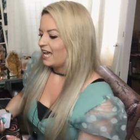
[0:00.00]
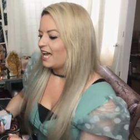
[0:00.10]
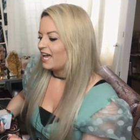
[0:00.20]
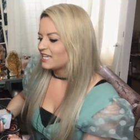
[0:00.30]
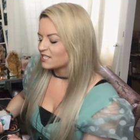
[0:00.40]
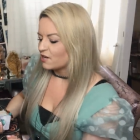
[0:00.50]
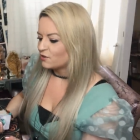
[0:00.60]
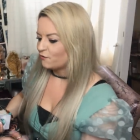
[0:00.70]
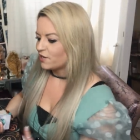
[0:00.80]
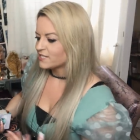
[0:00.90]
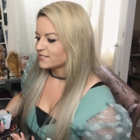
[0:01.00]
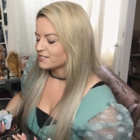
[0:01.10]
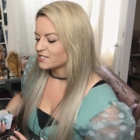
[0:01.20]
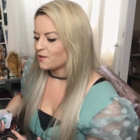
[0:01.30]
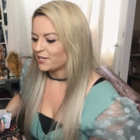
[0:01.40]
Uh, so the first thing
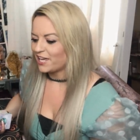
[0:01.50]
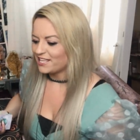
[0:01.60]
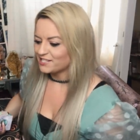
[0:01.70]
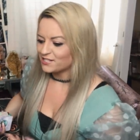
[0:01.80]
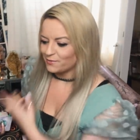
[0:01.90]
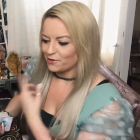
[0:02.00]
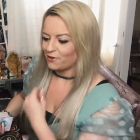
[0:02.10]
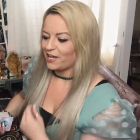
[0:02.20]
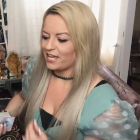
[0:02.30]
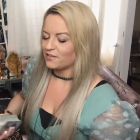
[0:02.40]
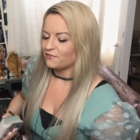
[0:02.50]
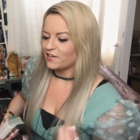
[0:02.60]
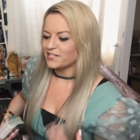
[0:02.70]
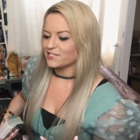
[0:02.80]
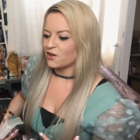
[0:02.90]
that's coming into my right ear, the
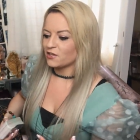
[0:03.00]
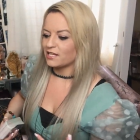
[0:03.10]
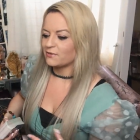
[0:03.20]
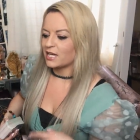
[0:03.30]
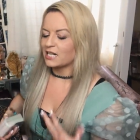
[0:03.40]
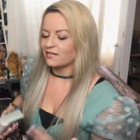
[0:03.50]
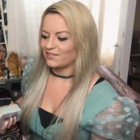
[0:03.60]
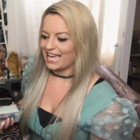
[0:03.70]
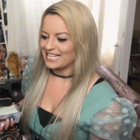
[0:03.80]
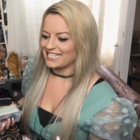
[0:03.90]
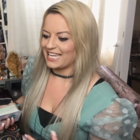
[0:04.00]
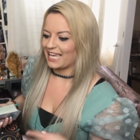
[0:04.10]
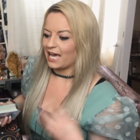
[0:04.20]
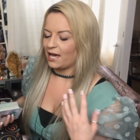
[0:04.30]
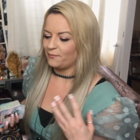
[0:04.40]
first song that we're kind of
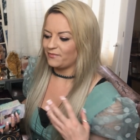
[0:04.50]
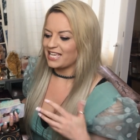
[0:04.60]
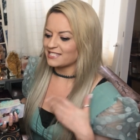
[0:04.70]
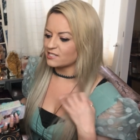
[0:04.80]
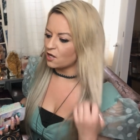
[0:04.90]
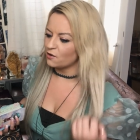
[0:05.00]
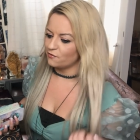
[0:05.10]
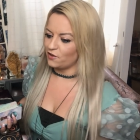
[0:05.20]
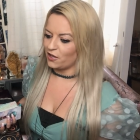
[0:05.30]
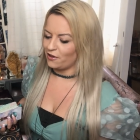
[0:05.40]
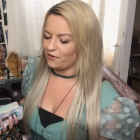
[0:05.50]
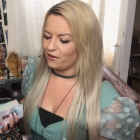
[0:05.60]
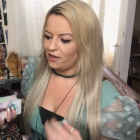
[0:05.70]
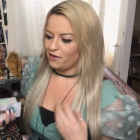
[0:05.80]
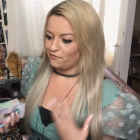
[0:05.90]
getting um, is a song for you,
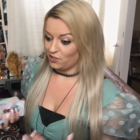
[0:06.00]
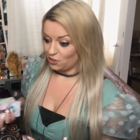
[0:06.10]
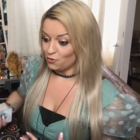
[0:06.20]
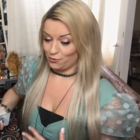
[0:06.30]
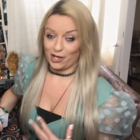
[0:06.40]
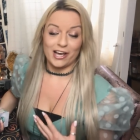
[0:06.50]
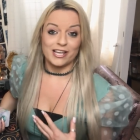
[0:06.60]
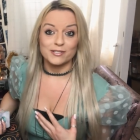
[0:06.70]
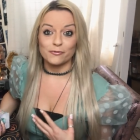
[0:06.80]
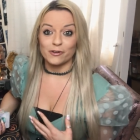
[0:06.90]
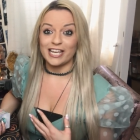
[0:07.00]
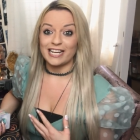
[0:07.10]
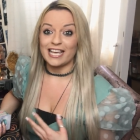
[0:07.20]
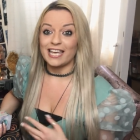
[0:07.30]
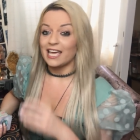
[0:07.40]
for you guys,
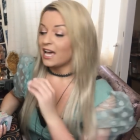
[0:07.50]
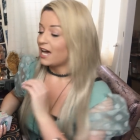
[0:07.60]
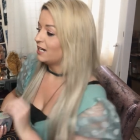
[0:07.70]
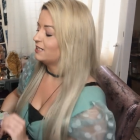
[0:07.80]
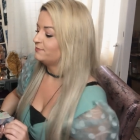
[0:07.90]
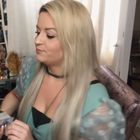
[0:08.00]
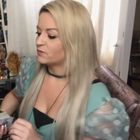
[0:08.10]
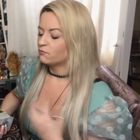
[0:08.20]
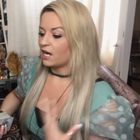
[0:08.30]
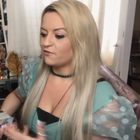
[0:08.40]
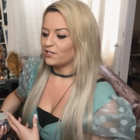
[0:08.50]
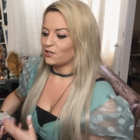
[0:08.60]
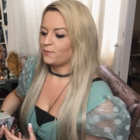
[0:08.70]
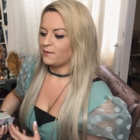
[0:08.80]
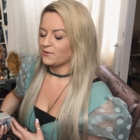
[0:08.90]
really, um, rather than
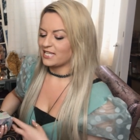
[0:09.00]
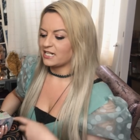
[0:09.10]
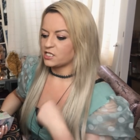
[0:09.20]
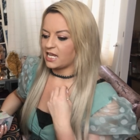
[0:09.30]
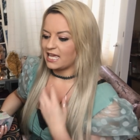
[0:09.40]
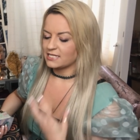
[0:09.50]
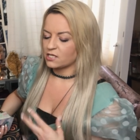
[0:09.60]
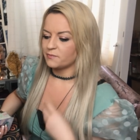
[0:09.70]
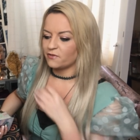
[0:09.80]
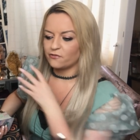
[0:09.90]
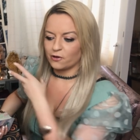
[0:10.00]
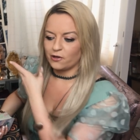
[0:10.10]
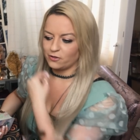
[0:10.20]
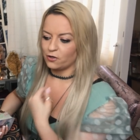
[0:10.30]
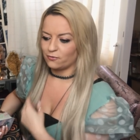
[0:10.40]
your people's energy, it's coming
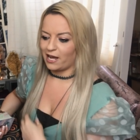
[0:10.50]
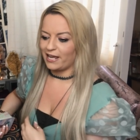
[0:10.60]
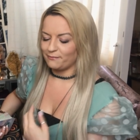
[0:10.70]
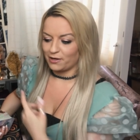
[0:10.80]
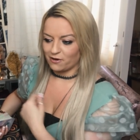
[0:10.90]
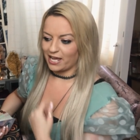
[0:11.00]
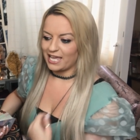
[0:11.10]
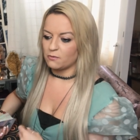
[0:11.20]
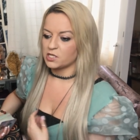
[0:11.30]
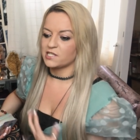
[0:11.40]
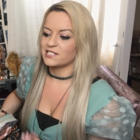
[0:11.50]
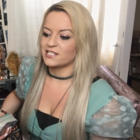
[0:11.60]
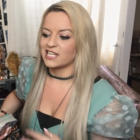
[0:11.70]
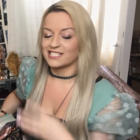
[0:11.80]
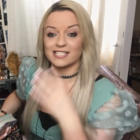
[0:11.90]
through your right, my right ear, which is
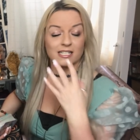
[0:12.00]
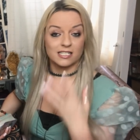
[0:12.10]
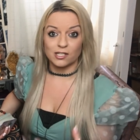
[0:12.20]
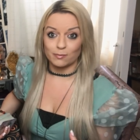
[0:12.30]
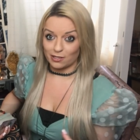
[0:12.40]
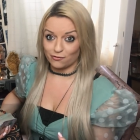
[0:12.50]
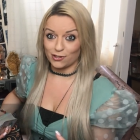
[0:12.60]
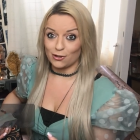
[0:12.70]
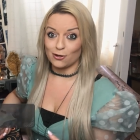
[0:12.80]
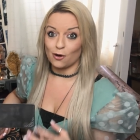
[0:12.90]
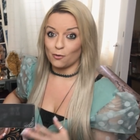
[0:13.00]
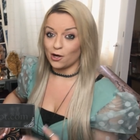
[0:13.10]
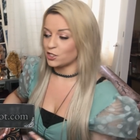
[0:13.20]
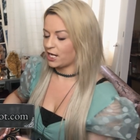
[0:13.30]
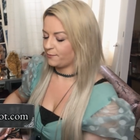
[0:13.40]
suggesting that it's going to be for you lot
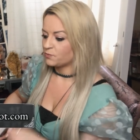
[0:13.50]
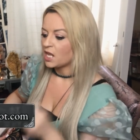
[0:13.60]
watching.